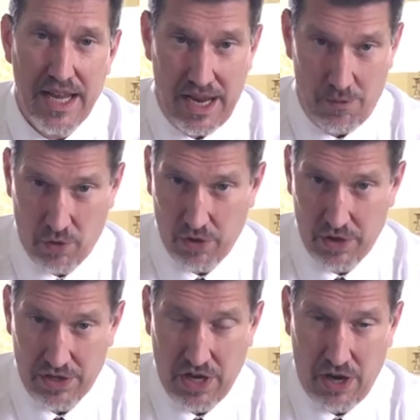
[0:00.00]
and we're
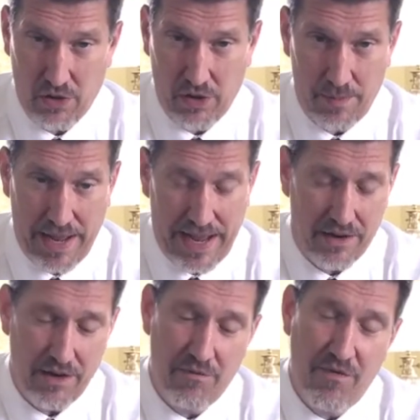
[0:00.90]
going to talk
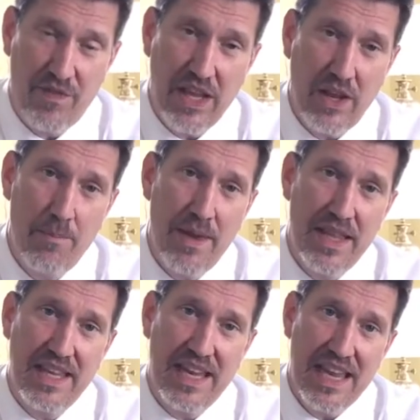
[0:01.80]
about Philip
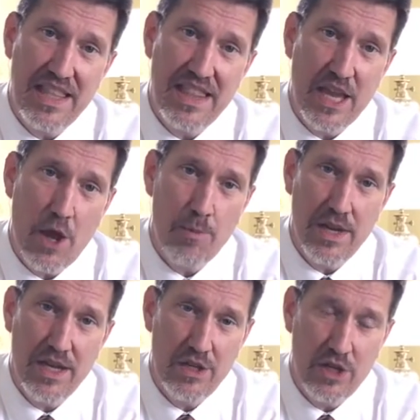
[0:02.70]
and the
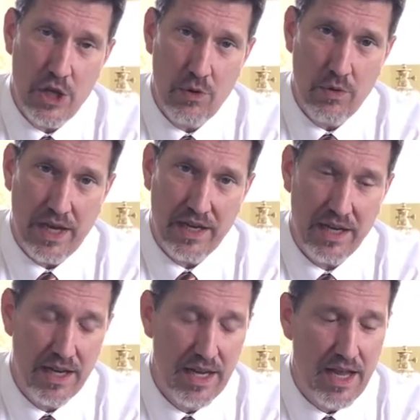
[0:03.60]
Ethiopian
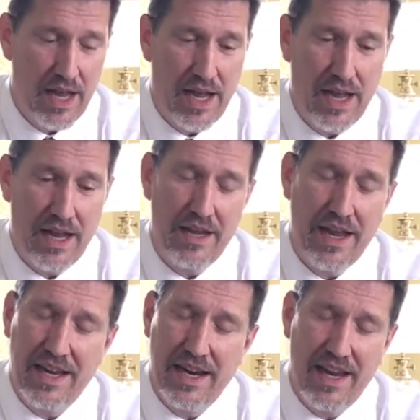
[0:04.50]
eunuch,
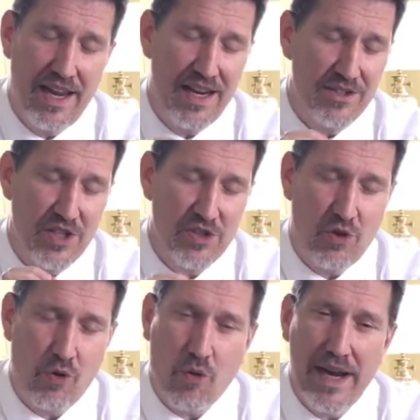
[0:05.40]
and it's this
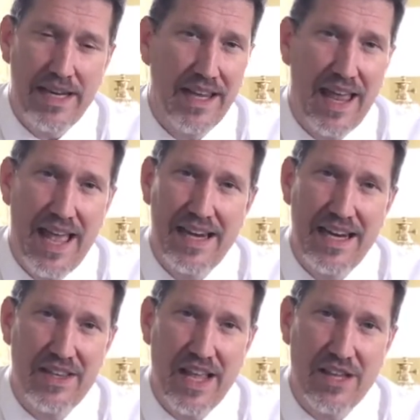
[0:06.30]
great line
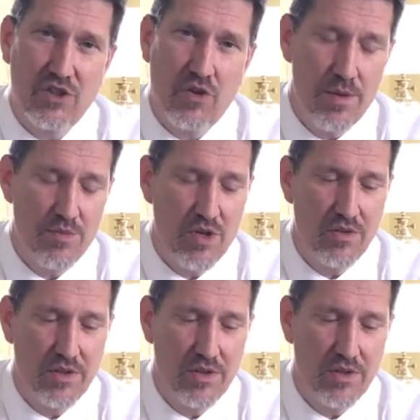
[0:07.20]
in that scripture.